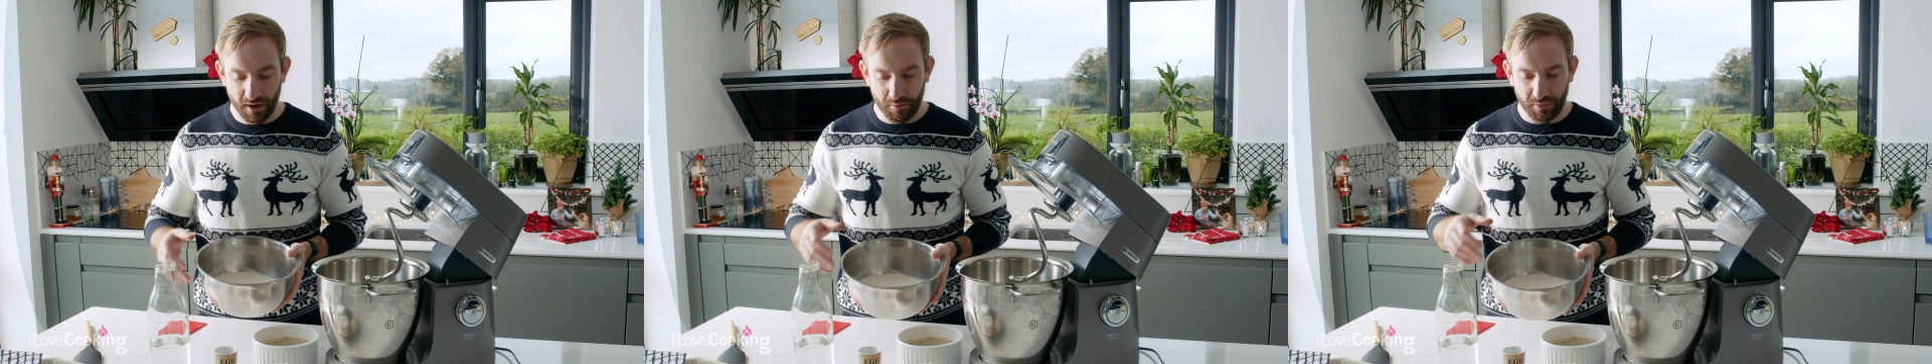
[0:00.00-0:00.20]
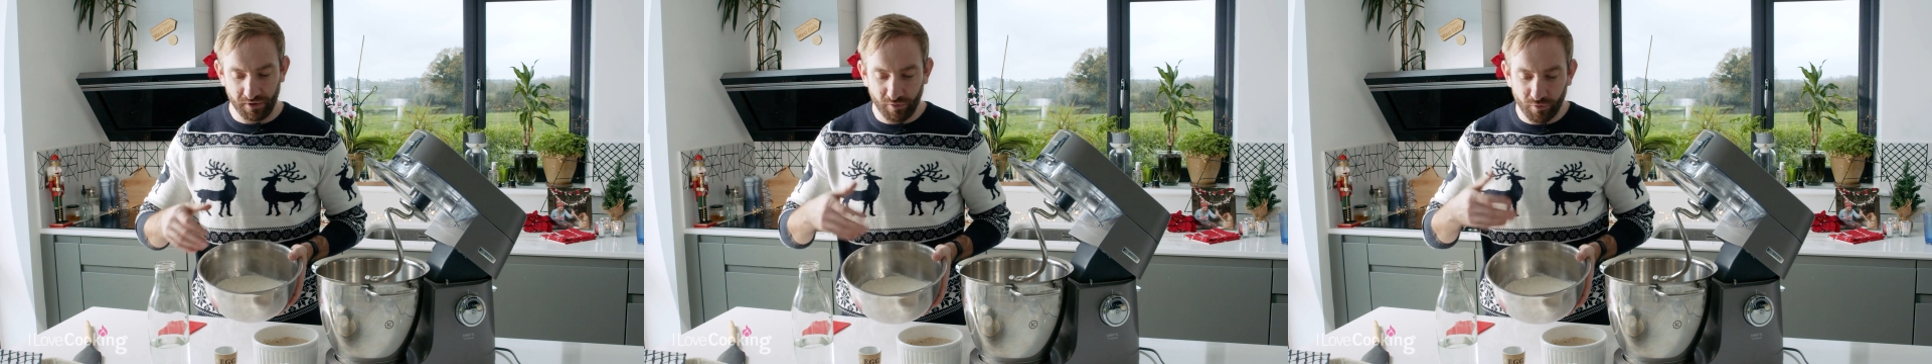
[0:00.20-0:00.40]

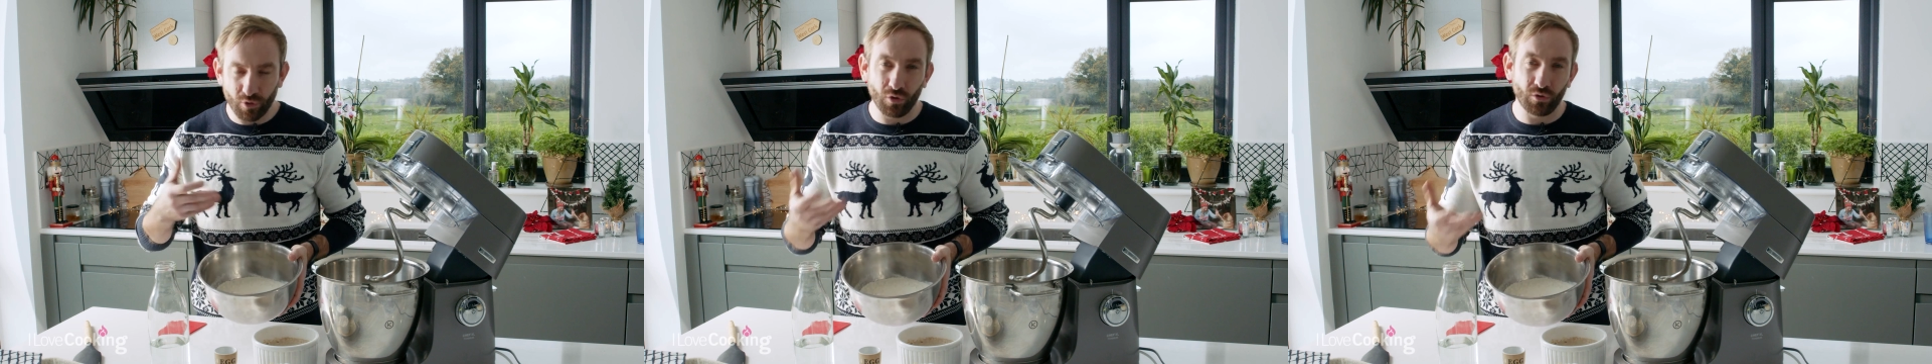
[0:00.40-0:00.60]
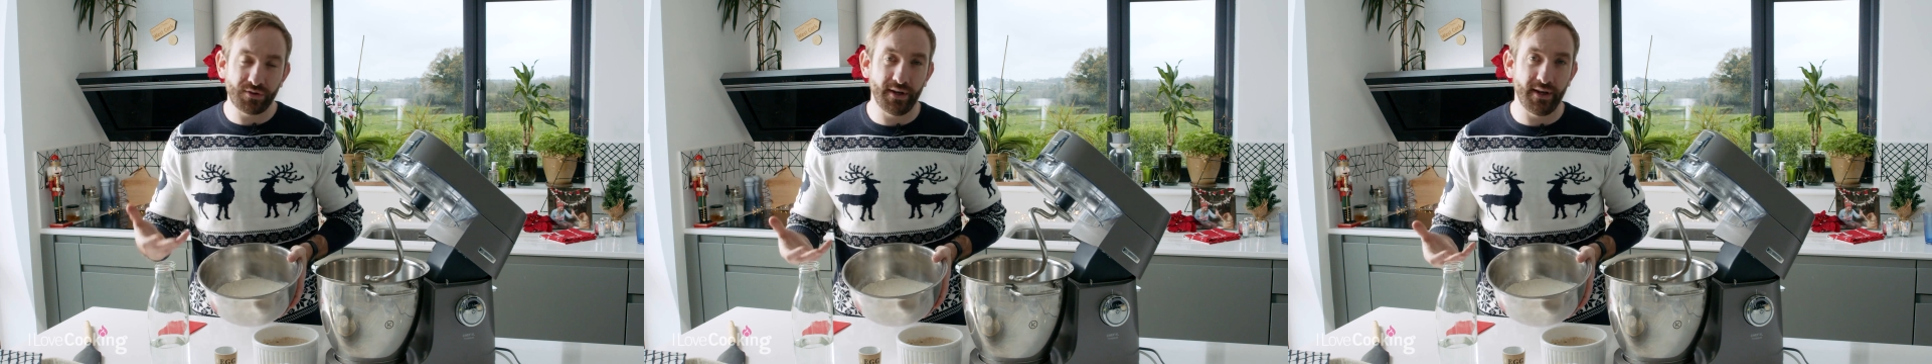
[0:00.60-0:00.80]
But if we're
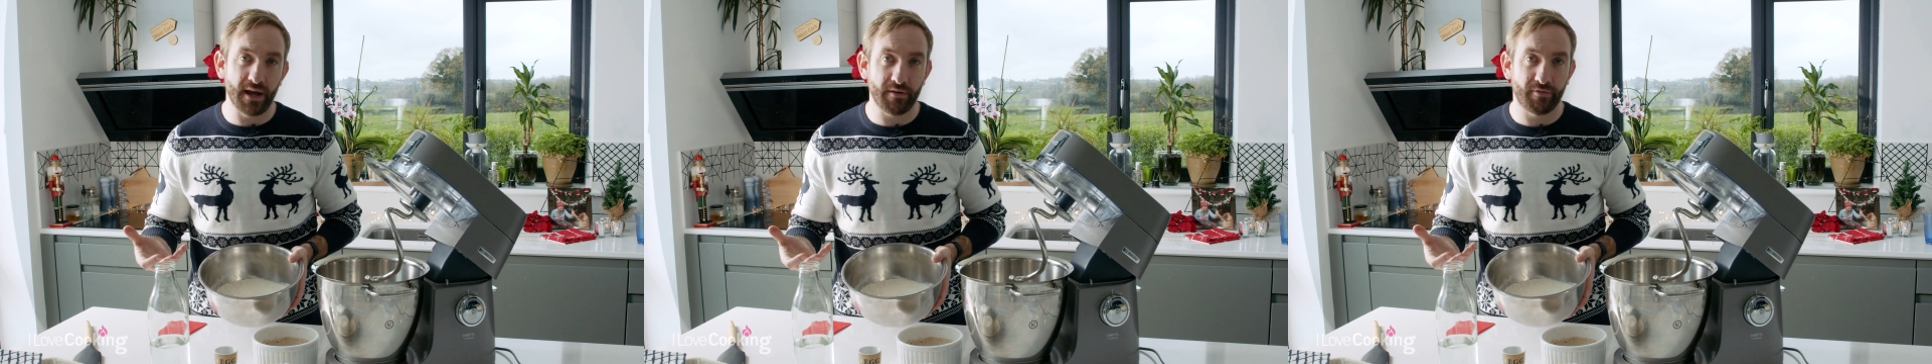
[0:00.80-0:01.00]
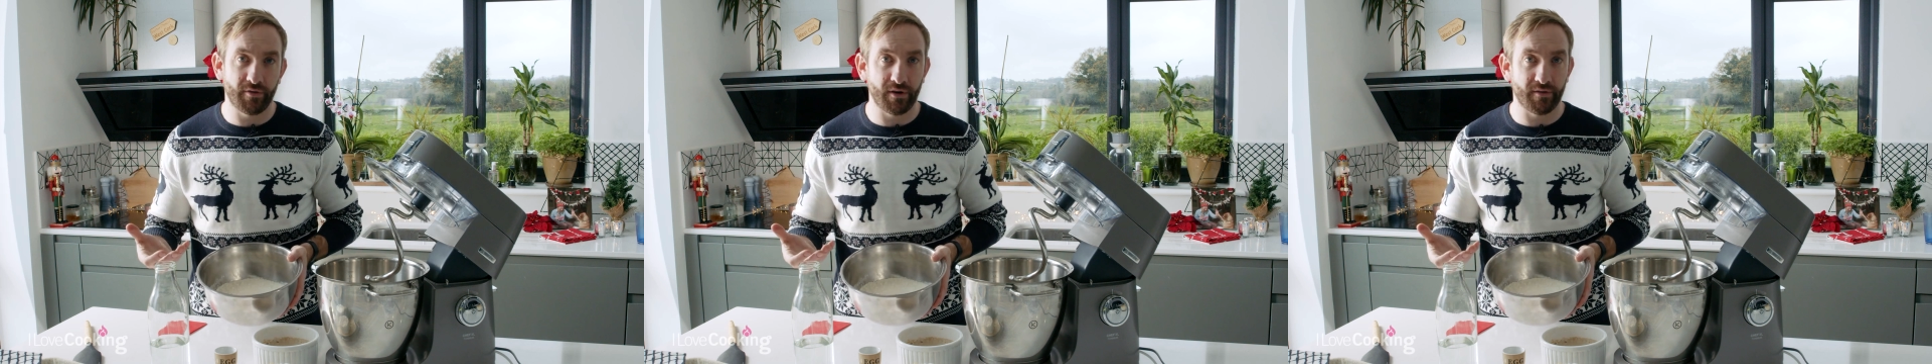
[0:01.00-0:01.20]
going to the
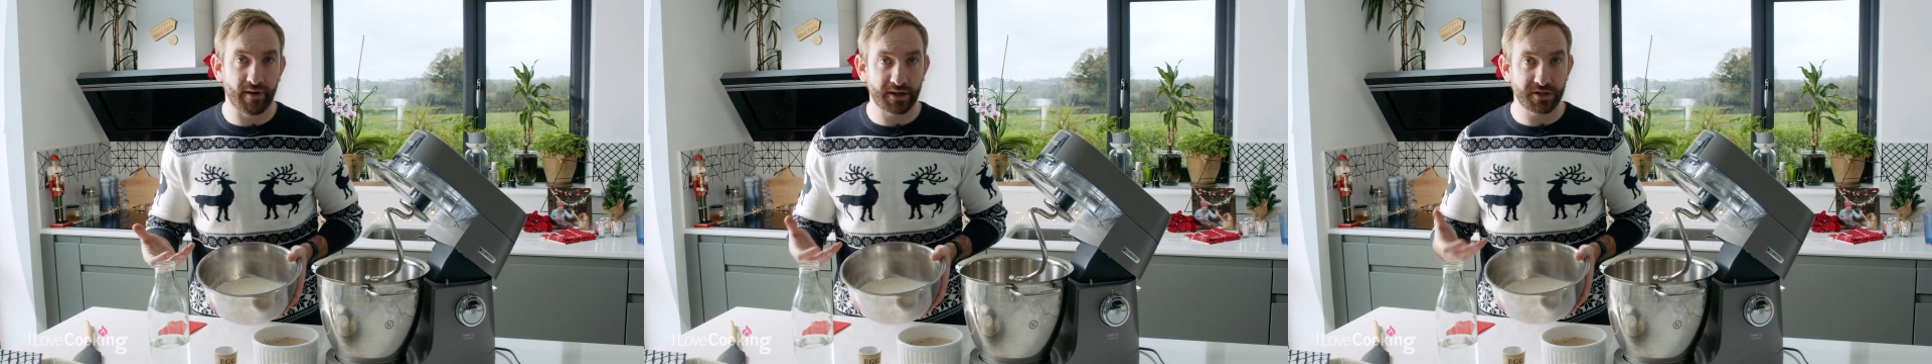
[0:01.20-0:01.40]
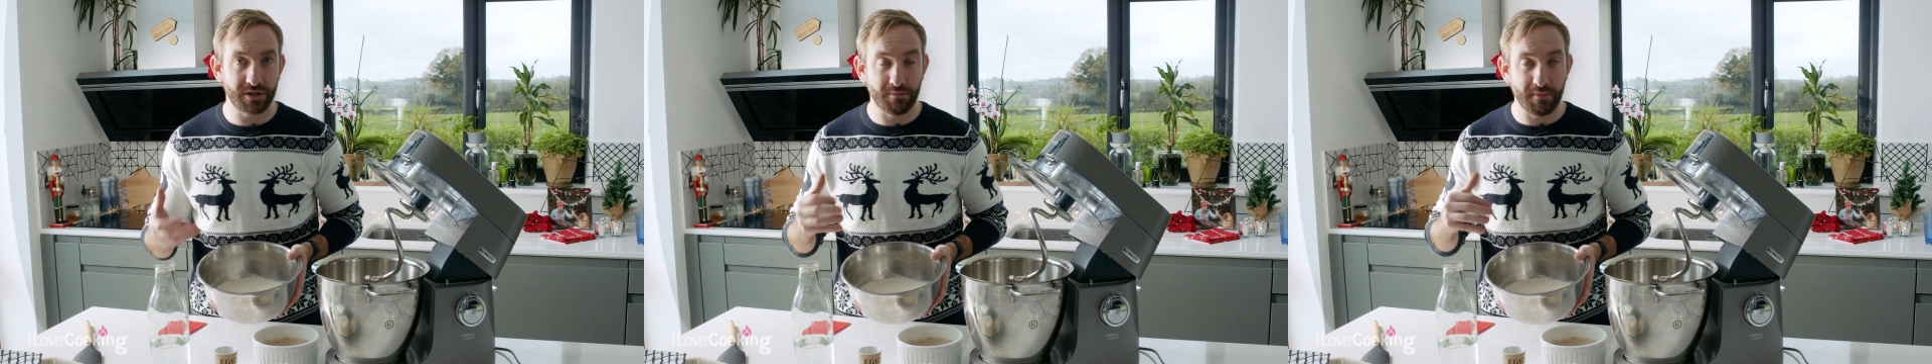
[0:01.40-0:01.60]
effort of
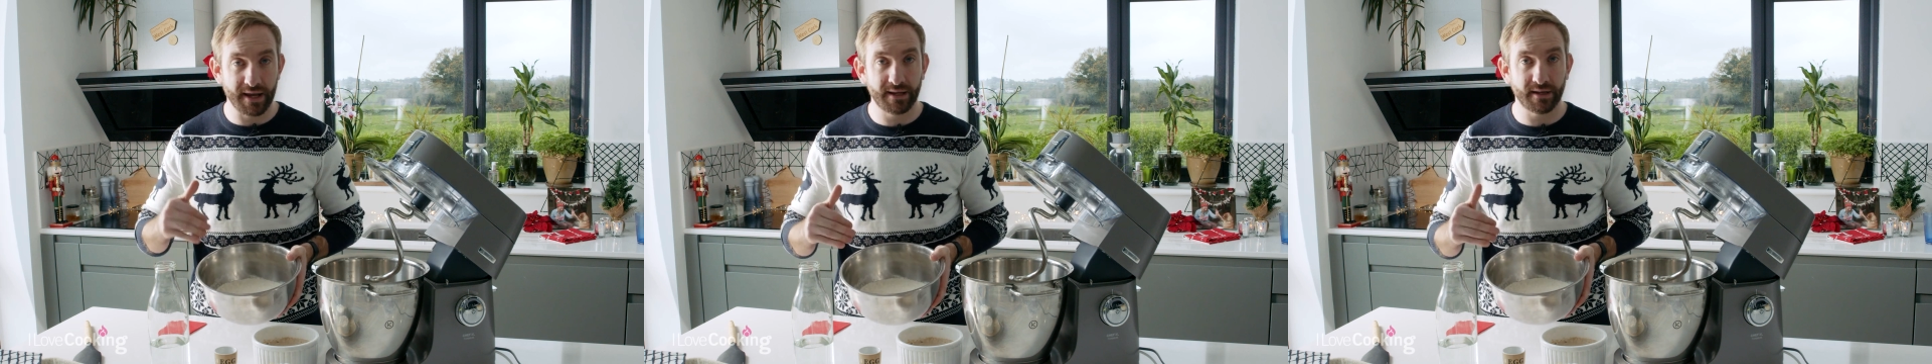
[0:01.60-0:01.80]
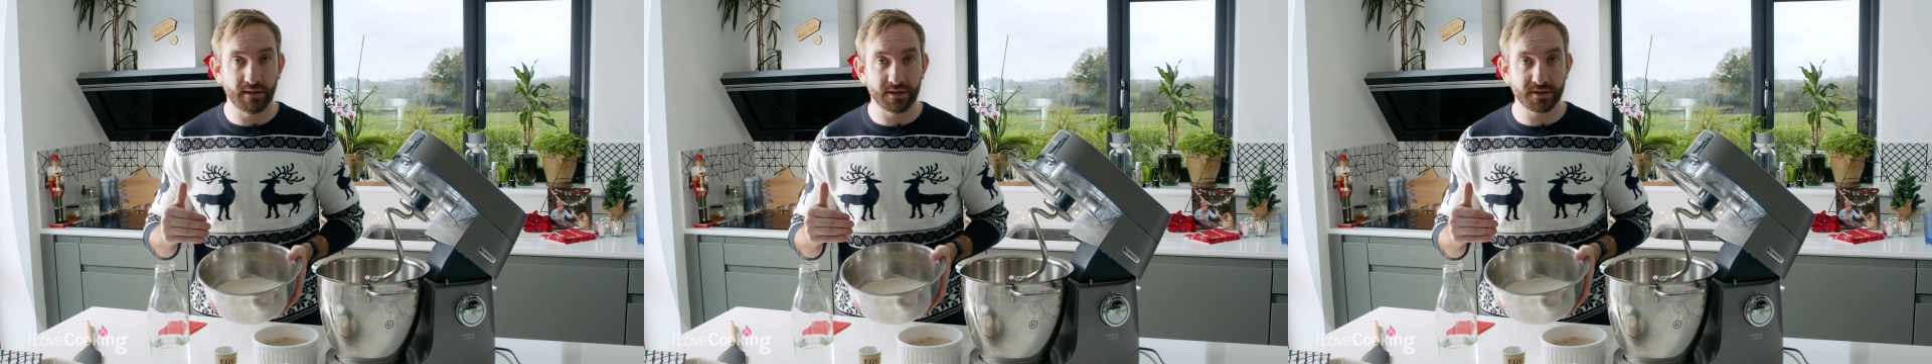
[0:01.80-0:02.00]
actually
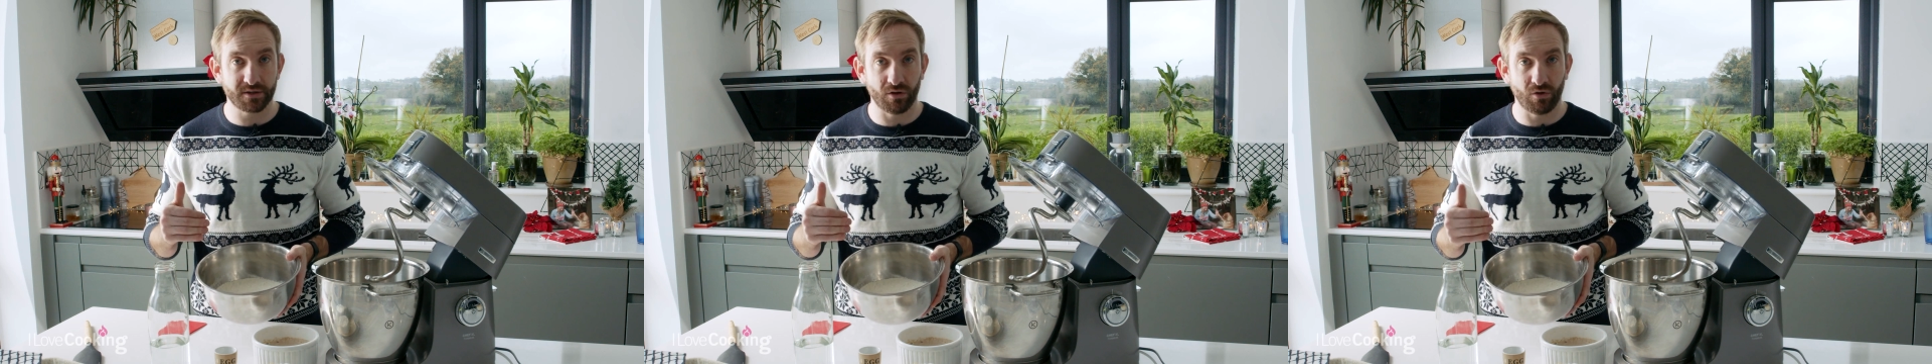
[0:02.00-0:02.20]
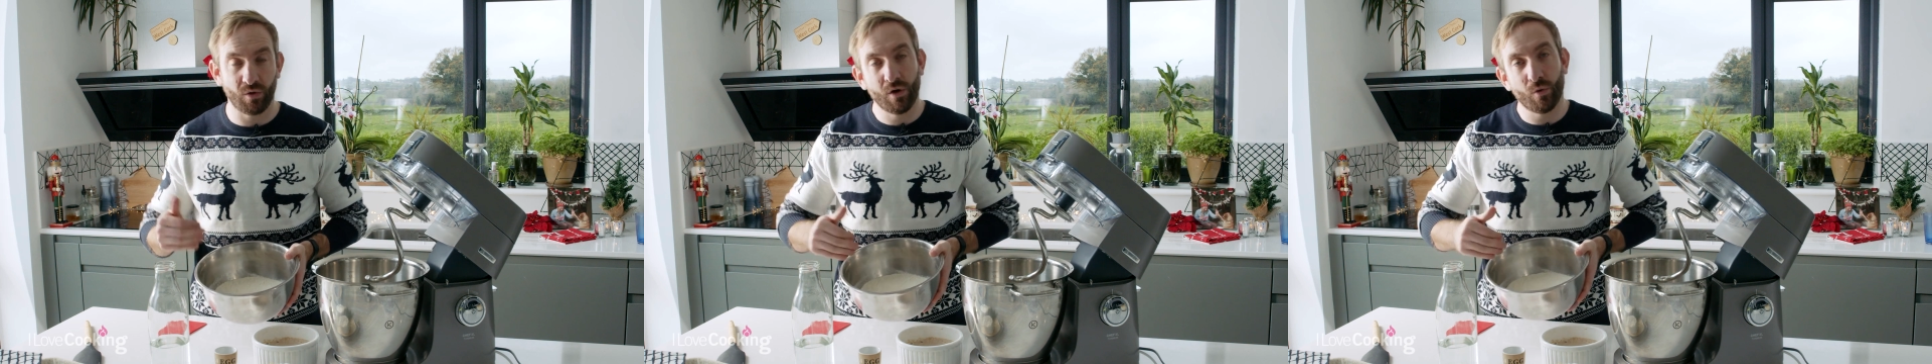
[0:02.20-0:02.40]
making this
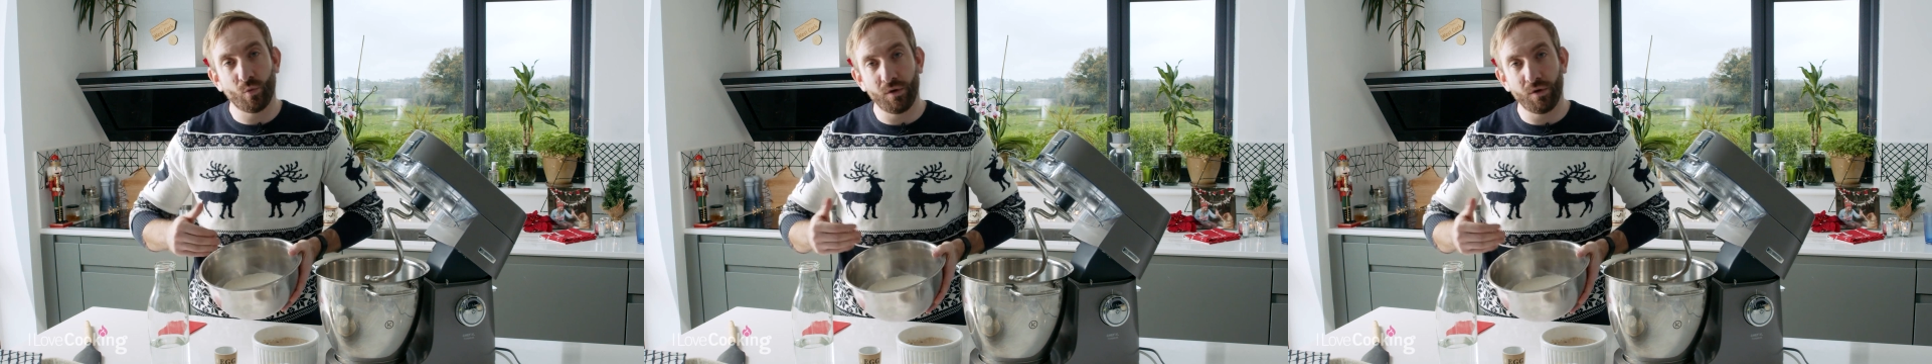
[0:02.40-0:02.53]
dough,